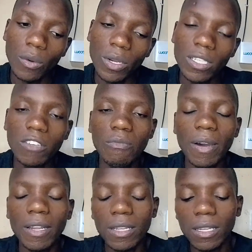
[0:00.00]
we receive
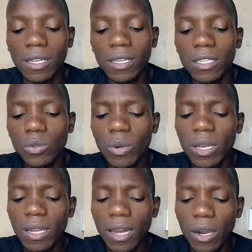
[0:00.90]
money is
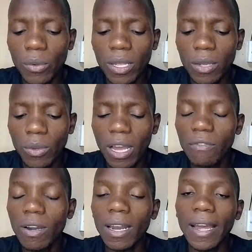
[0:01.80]
when we
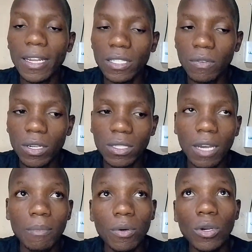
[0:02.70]
have clients. For
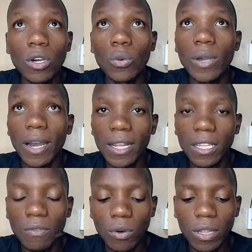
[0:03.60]
example, we are
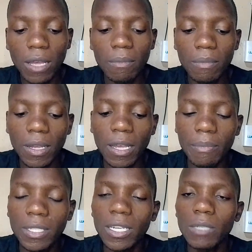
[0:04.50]
writing for them
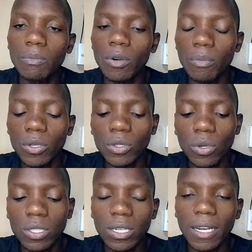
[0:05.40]
business
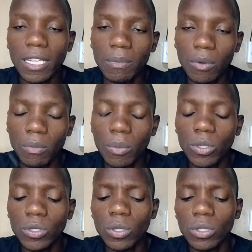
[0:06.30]
proposals, grant
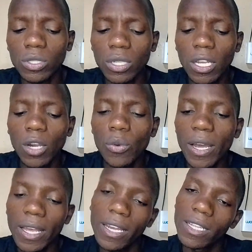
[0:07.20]
proposals. We
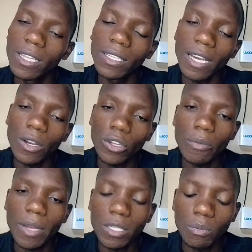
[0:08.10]
are editing their
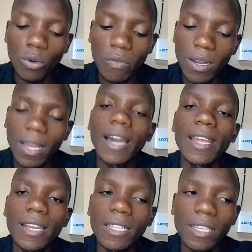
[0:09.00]
documents, proofreading and
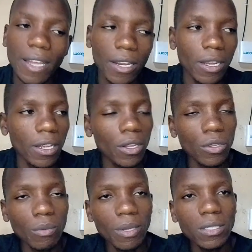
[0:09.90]
editing their
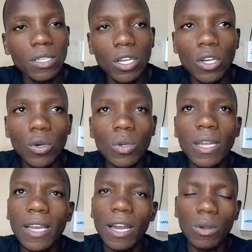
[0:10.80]
documents.
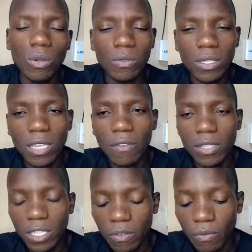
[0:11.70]
Like a lot of these
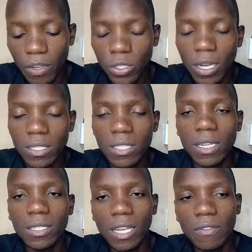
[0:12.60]
services, virtual
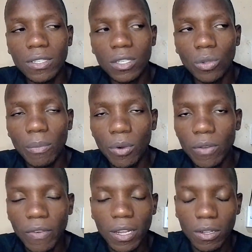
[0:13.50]
assistant services, we are
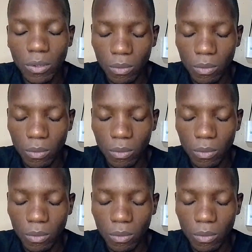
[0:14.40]
providing